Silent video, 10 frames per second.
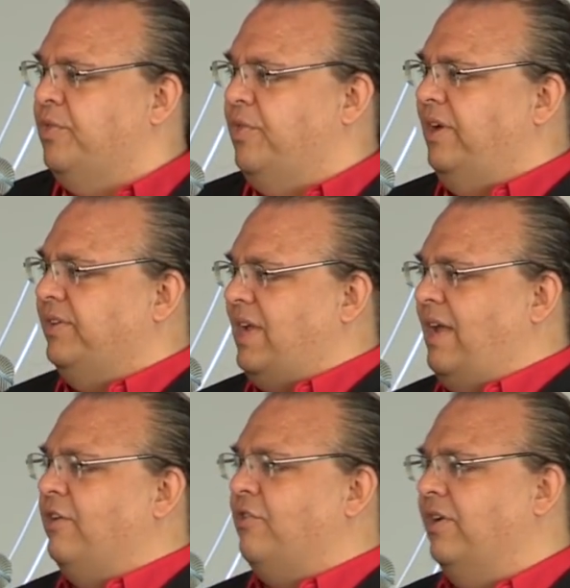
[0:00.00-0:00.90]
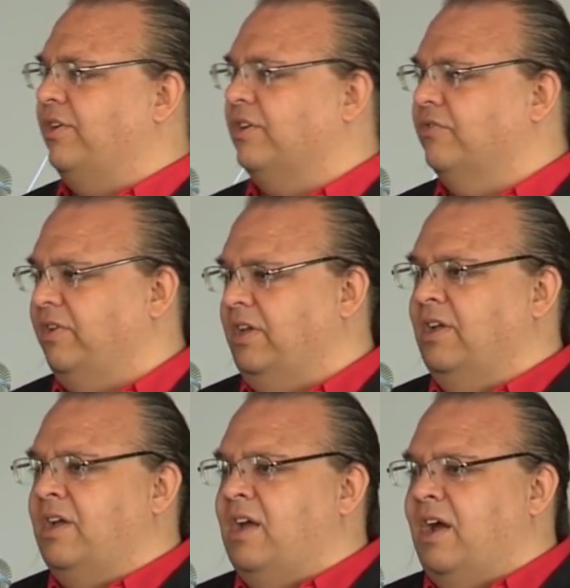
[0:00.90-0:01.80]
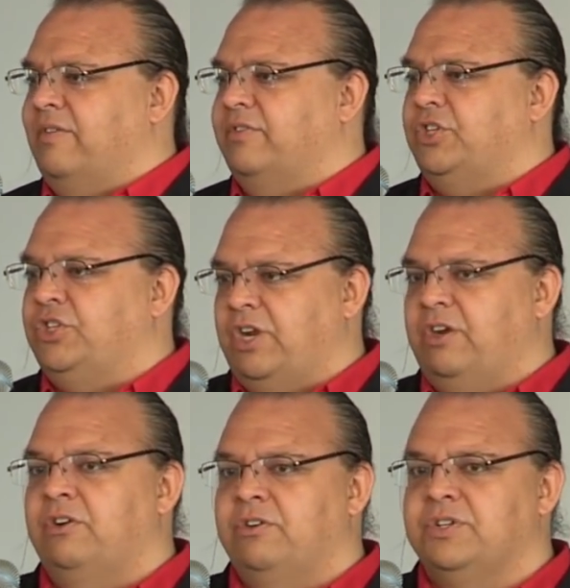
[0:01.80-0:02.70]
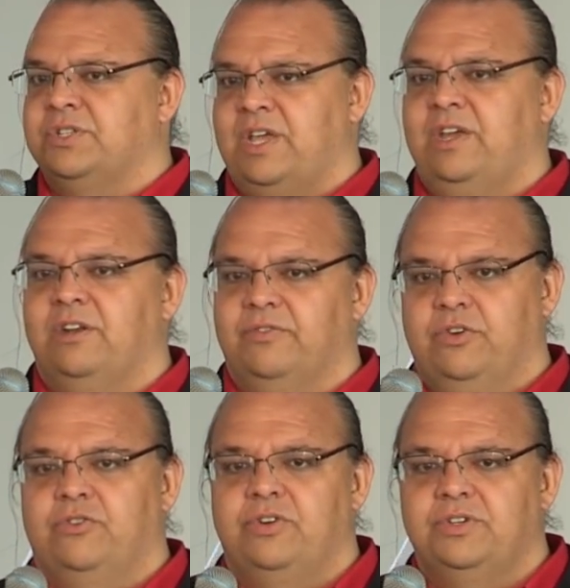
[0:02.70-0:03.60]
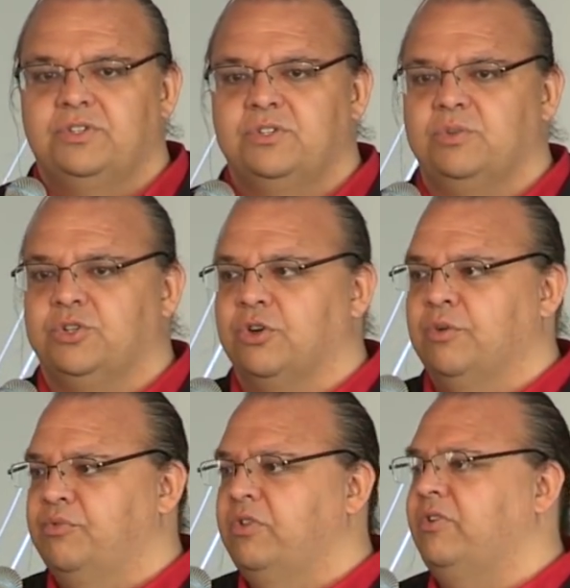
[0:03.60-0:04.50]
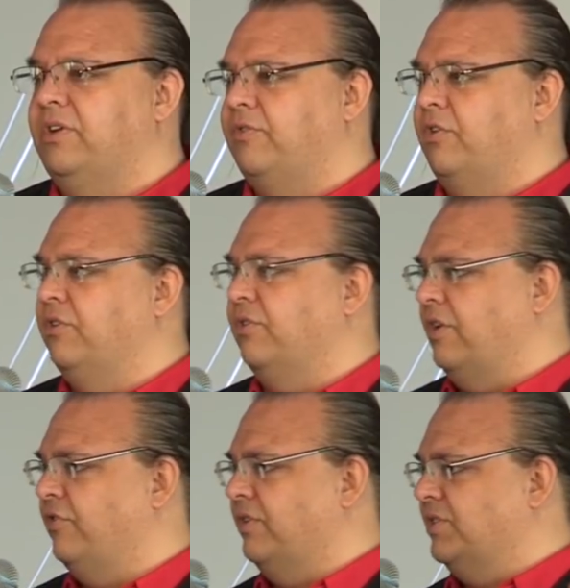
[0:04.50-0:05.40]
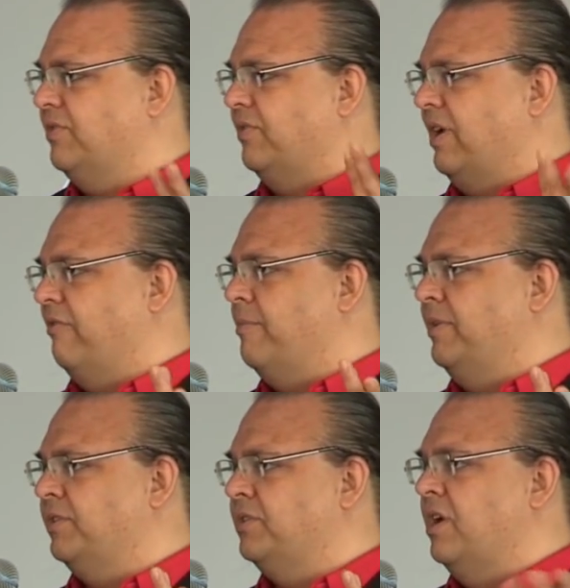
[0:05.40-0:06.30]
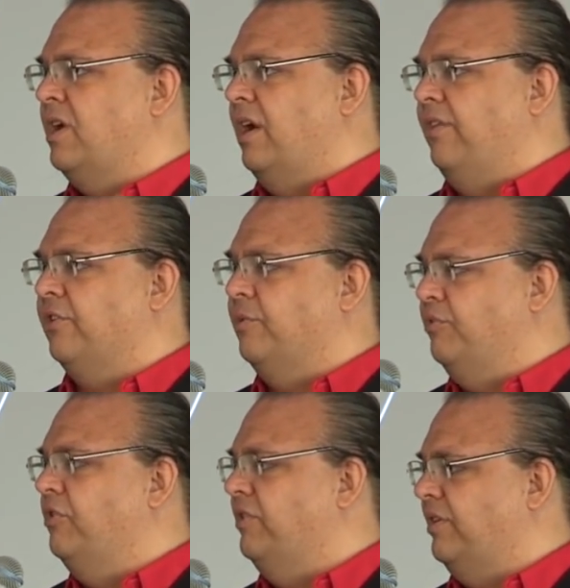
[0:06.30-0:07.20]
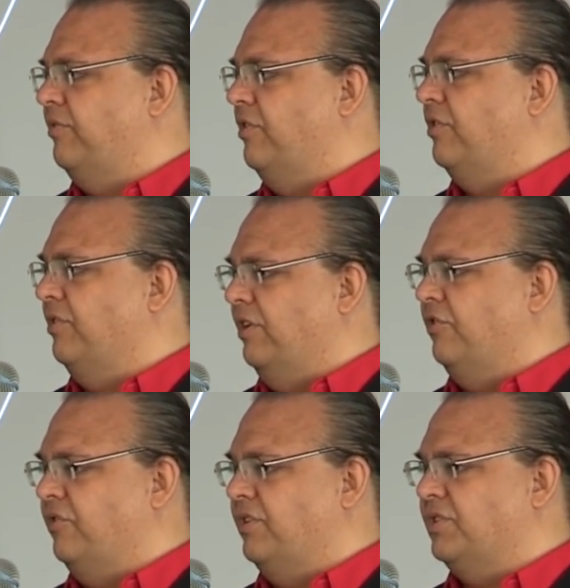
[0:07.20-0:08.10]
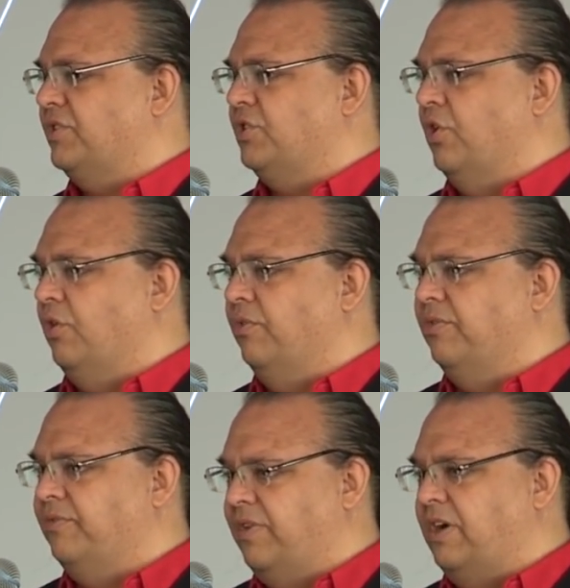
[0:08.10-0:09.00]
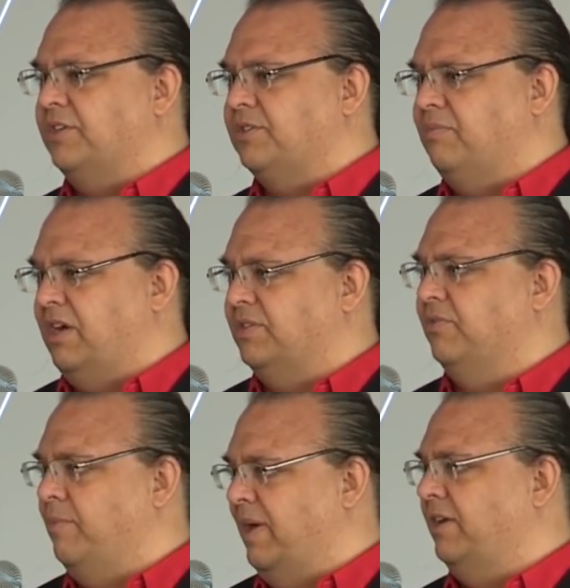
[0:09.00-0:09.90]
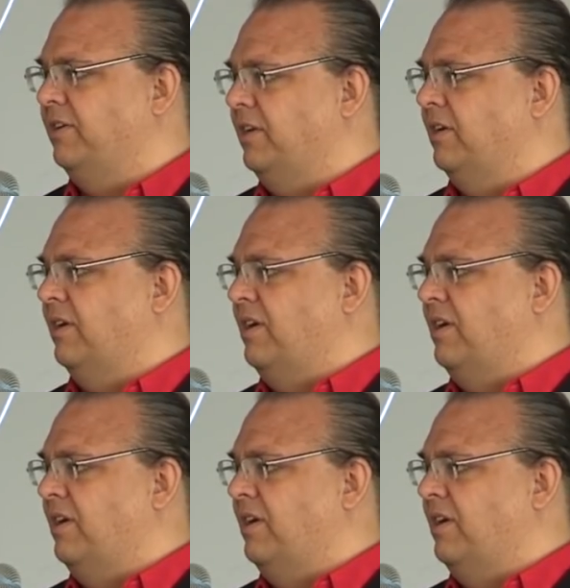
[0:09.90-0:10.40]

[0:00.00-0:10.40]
that technocratic elite have a shared set of interests which are completely different to the interests of the government, and they're completely different to the interests of the vast mass of humanity.